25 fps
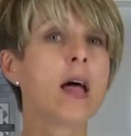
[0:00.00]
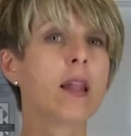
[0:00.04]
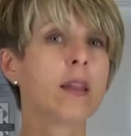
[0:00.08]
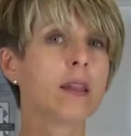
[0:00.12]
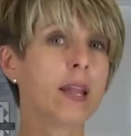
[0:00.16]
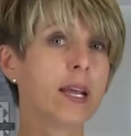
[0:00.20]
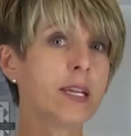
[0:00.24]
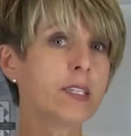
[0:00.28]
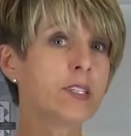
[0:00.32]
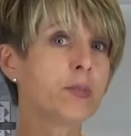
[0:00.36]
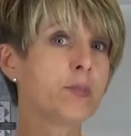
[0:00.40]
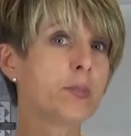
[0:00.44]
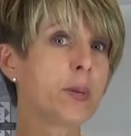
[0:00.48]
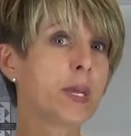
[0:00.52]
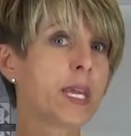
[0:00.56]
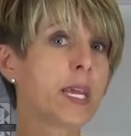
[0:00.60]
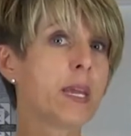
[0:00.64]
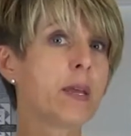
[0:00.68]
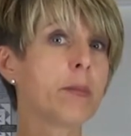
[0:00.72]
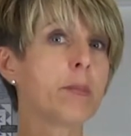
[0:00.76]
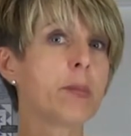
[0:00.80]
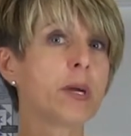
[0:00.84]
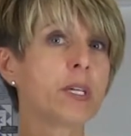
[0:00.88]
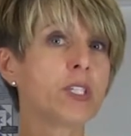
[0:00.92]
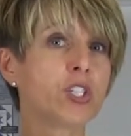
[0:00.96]
Let's
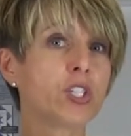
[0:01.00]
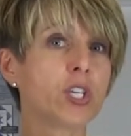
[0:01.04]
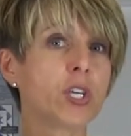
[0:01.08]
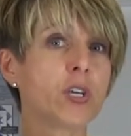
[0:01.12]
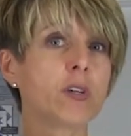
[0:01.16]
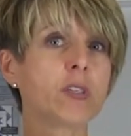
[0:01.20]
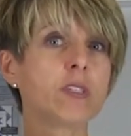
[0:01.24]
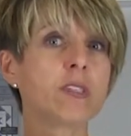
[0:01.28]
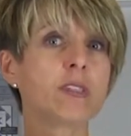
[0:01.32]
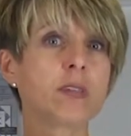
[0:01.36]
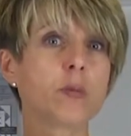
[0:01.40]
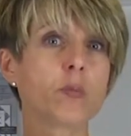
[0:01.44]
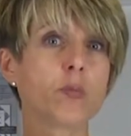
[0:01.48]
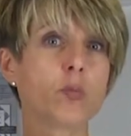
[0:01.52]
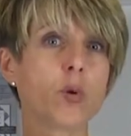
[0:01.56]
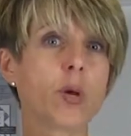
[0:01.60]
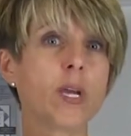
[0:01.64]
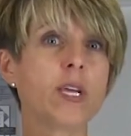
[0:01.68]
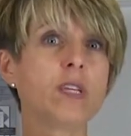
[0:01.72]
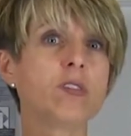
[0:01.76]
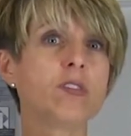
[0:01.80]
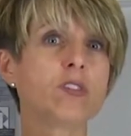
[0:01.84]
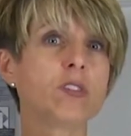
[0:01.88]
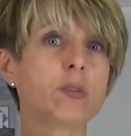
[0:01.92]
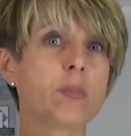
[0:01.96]
begin by sharing some
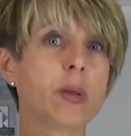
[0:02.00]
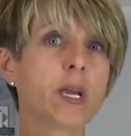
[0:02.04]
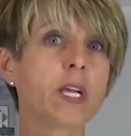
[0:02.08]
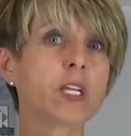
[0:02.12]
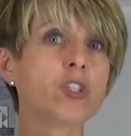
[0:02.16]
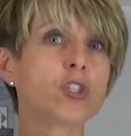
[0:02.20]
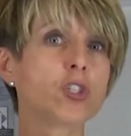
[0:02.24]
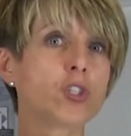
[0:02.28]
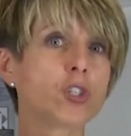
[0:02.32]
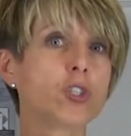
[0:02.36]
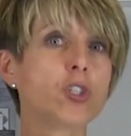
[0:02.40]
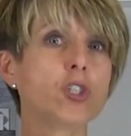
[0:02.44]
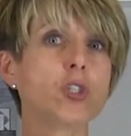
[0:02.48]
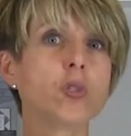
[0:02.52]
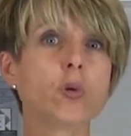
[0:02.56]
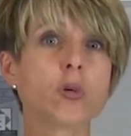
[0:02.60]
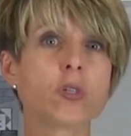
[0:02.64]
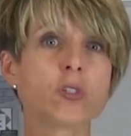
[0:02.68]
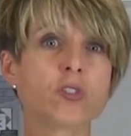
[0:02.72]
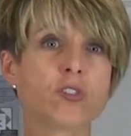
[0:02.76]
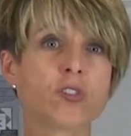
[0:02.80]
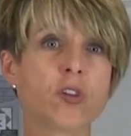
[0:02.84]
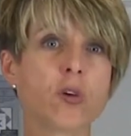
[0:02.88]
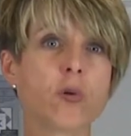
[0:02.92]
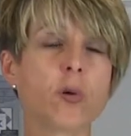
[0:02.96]
ways to make sure you are
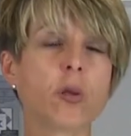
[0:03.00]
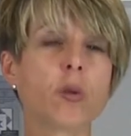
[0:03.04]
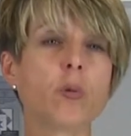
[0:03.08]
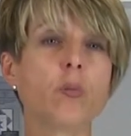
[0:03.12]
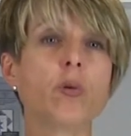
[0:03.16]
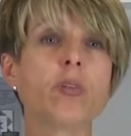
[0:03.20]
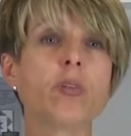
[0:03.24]
sewing